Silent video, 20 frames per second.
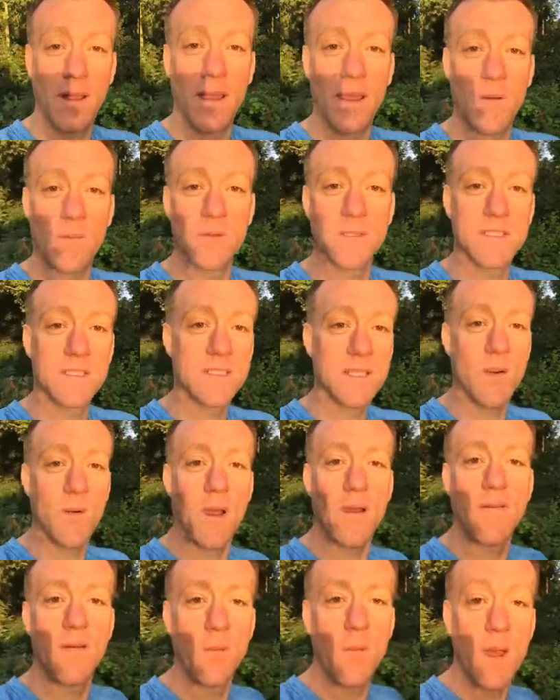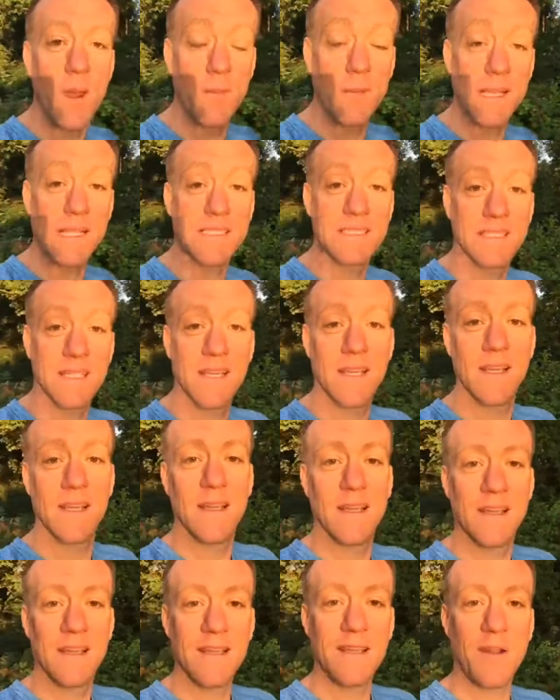was so overwhelming. It's,
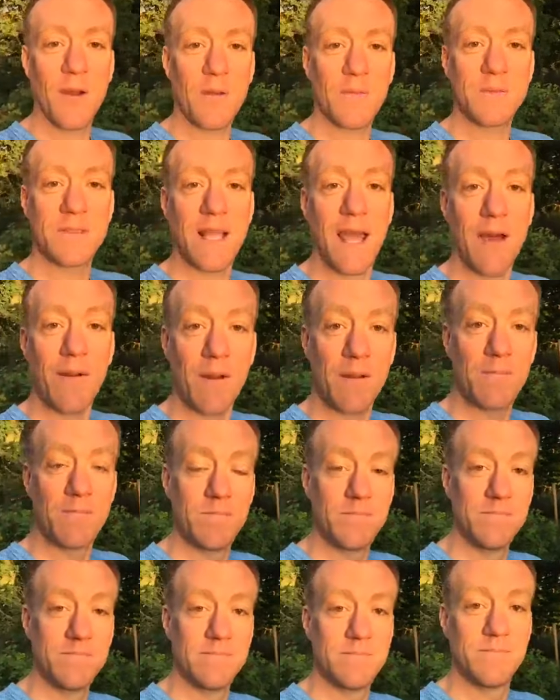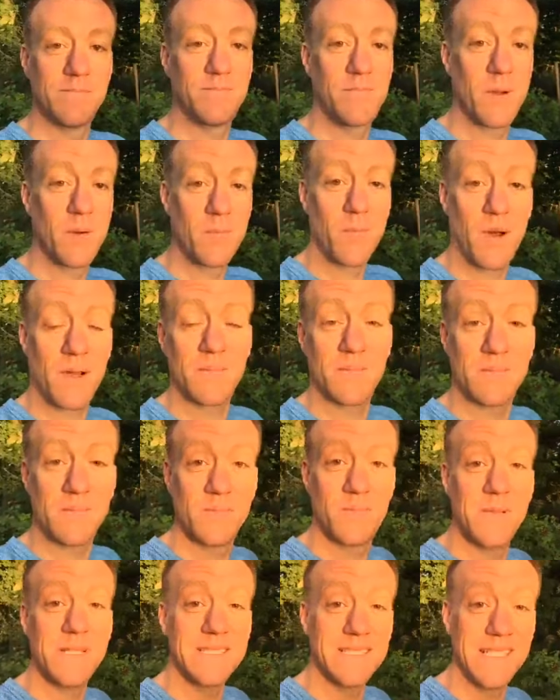you know, it was how I built my
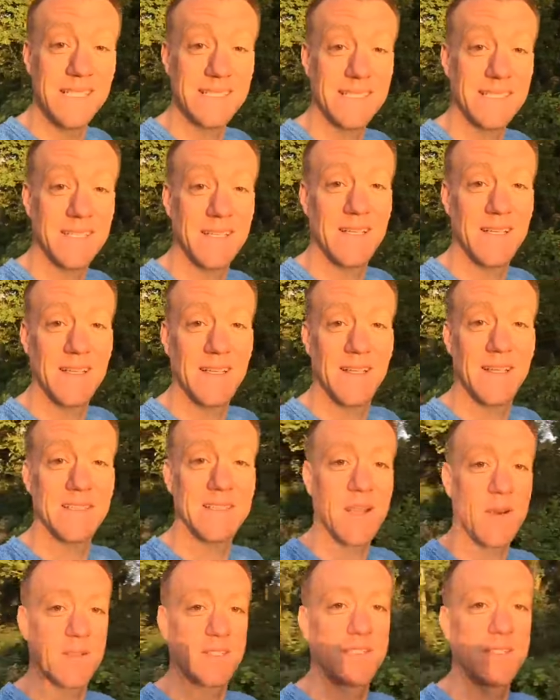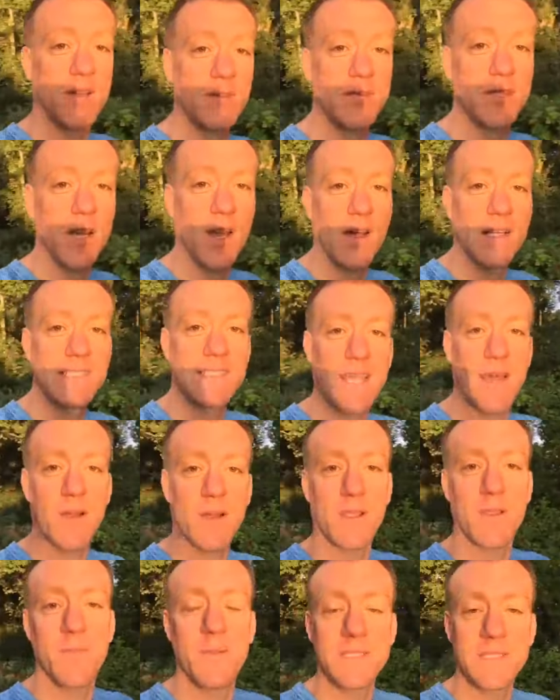business. It's how I socialized, how I
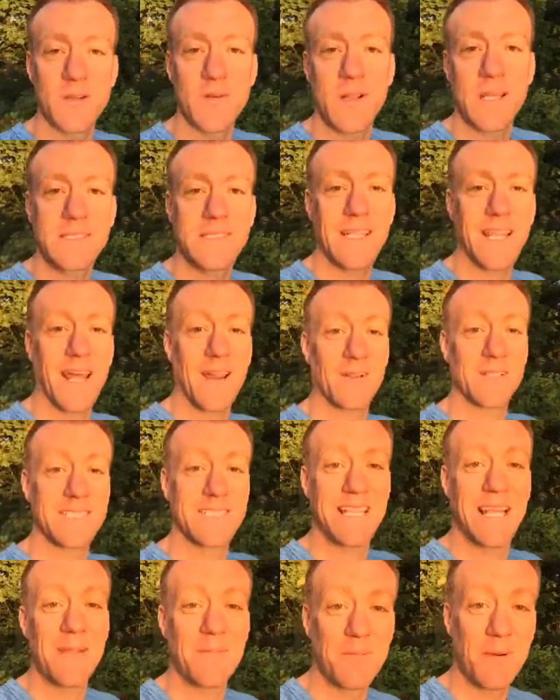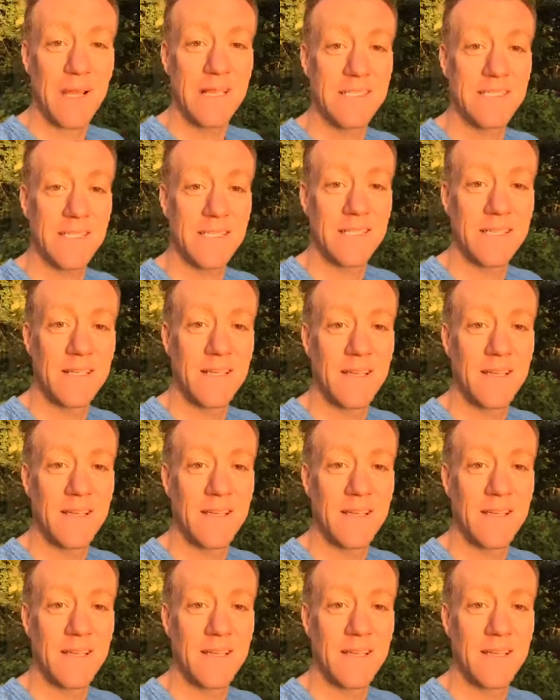commiserated, how I celebrated.